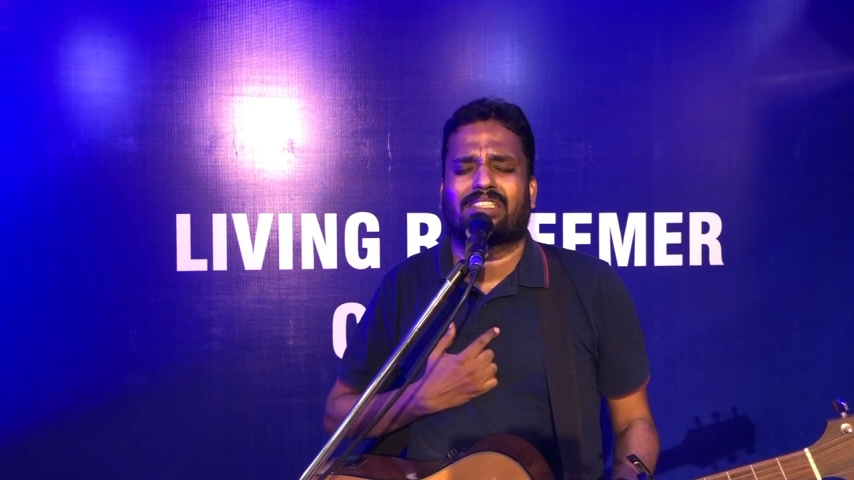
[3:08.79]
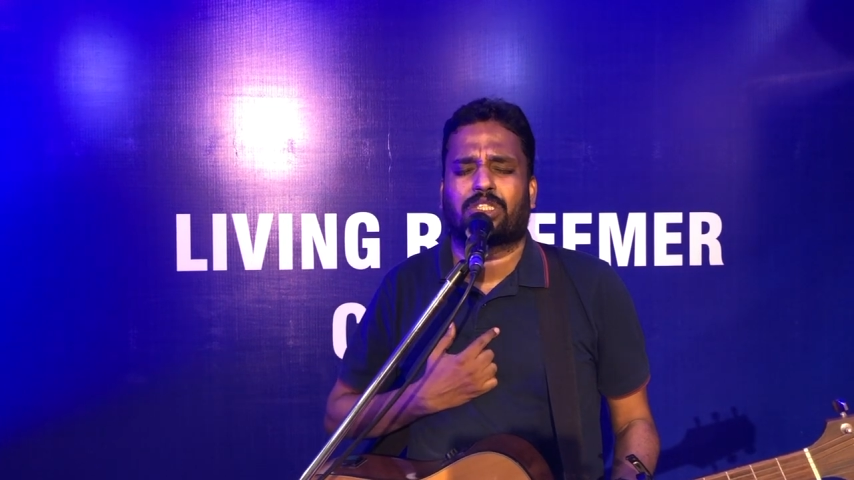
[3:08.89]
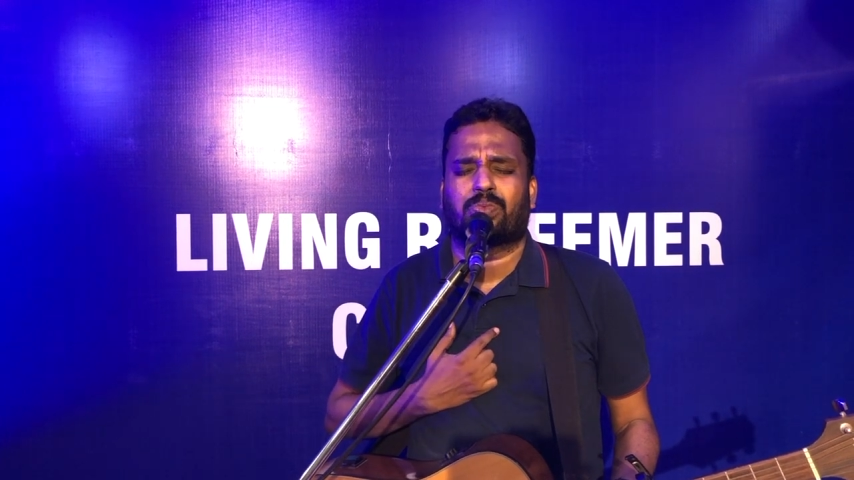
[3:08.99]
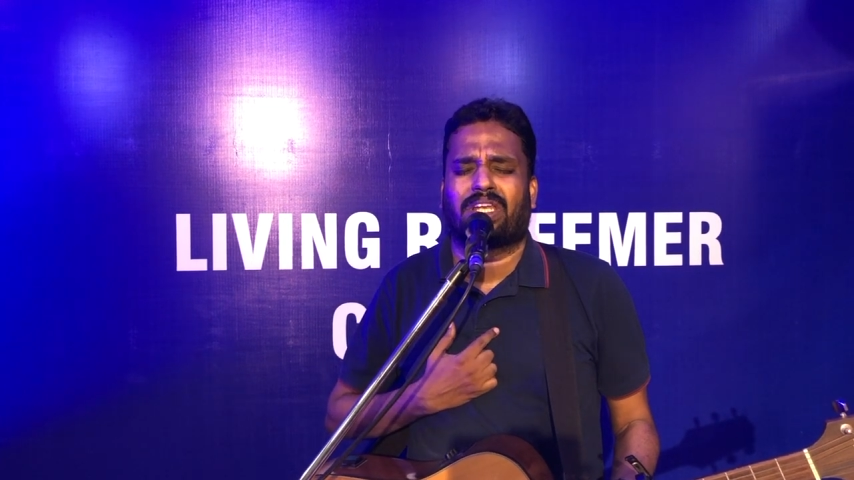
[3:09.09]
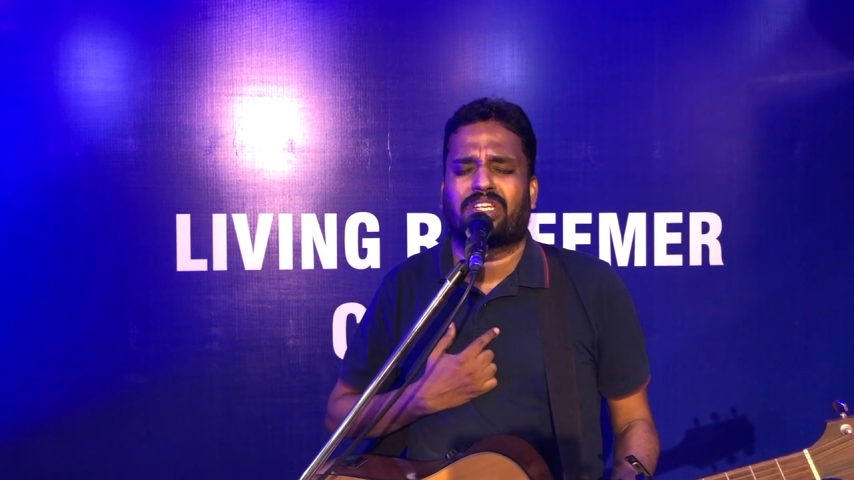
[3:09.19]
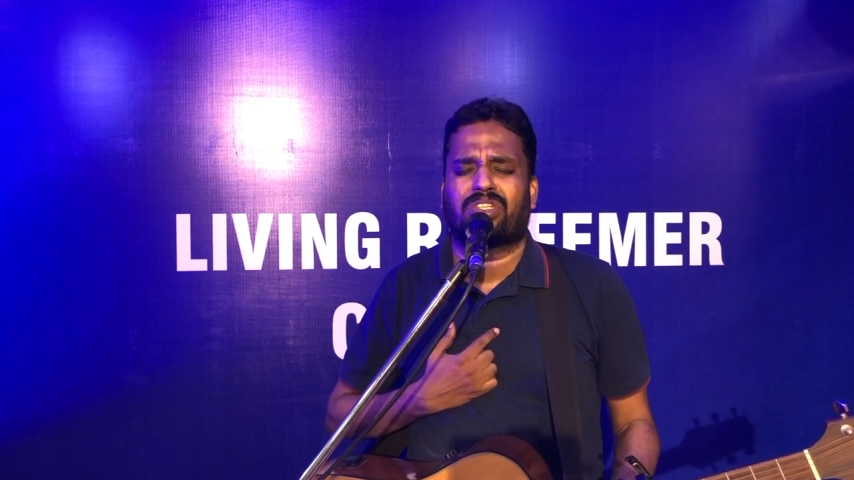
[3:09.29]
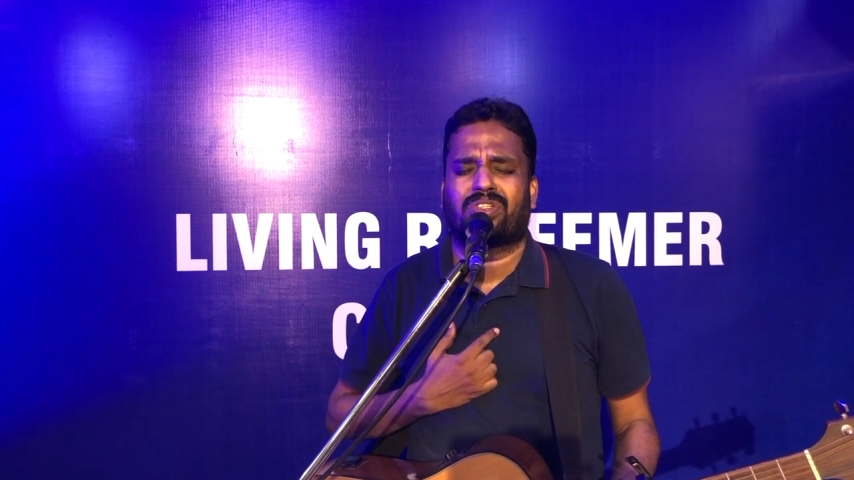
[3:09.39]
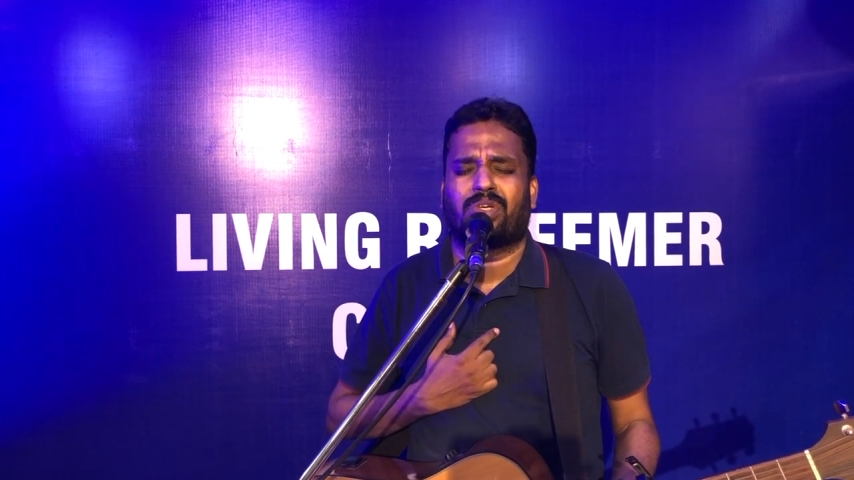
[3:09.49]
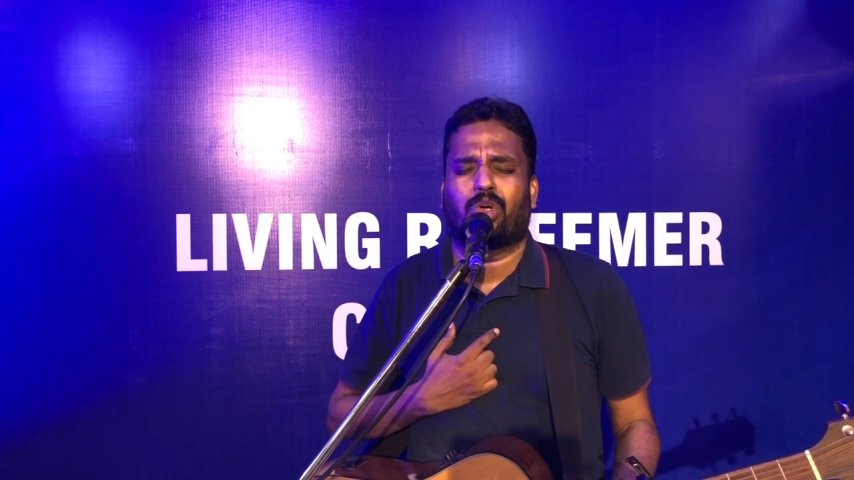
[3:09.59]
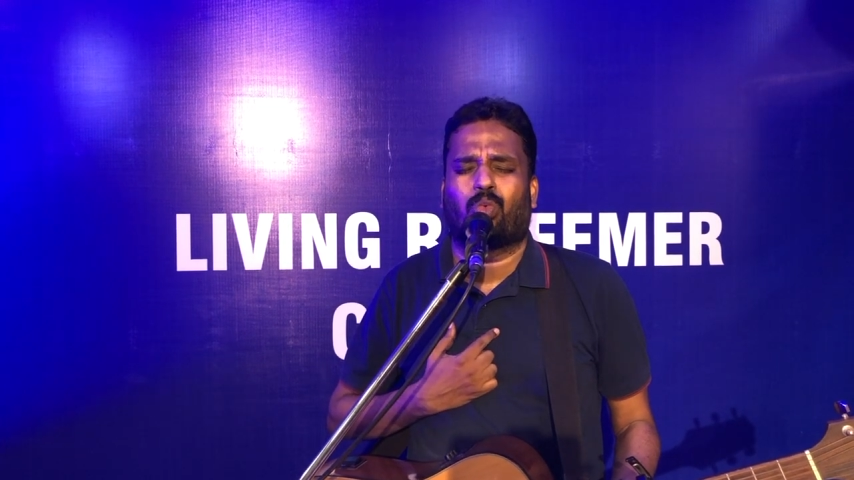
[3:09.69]
is willing to
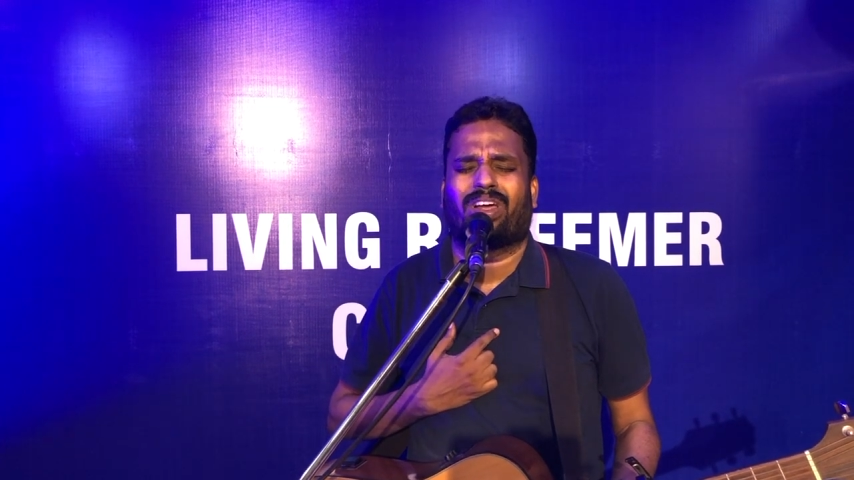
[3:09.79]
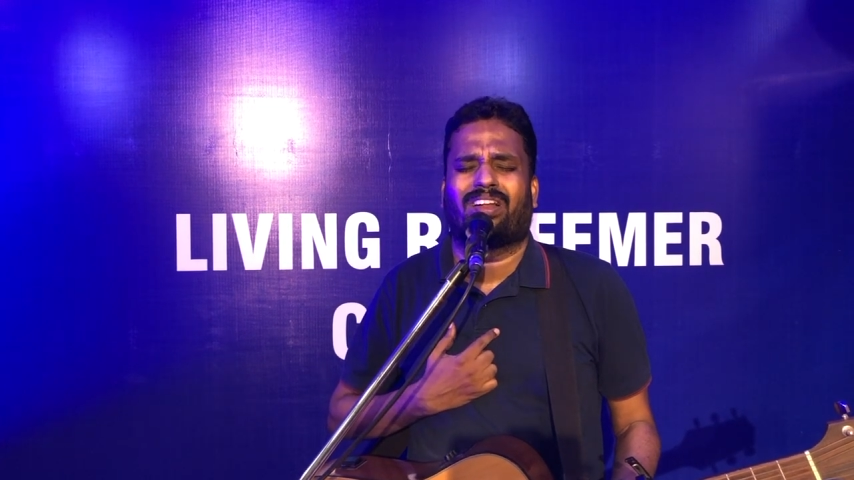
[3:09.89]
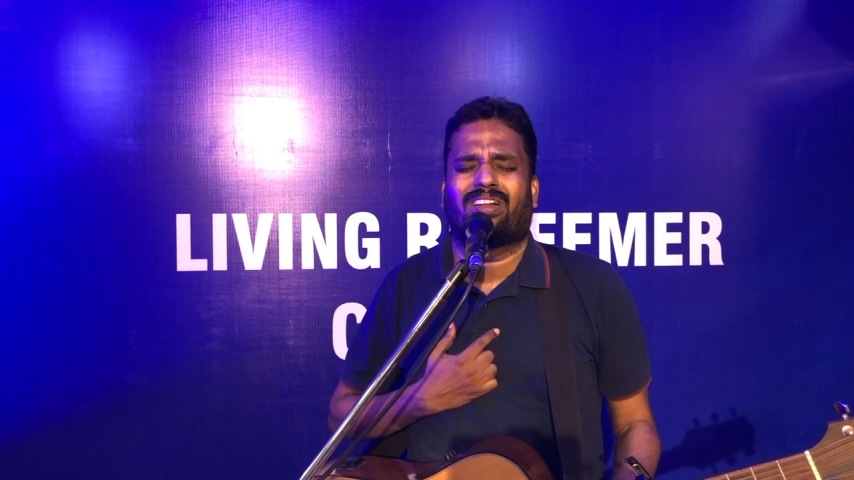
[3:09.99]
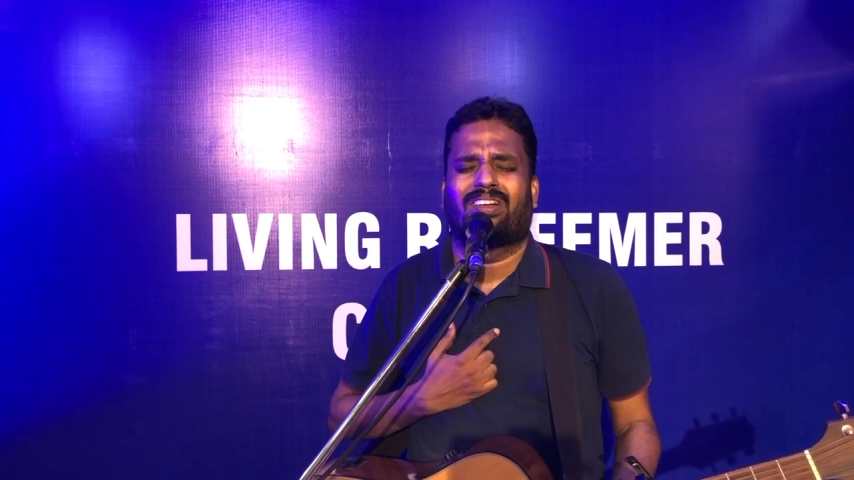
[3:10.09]
do your will.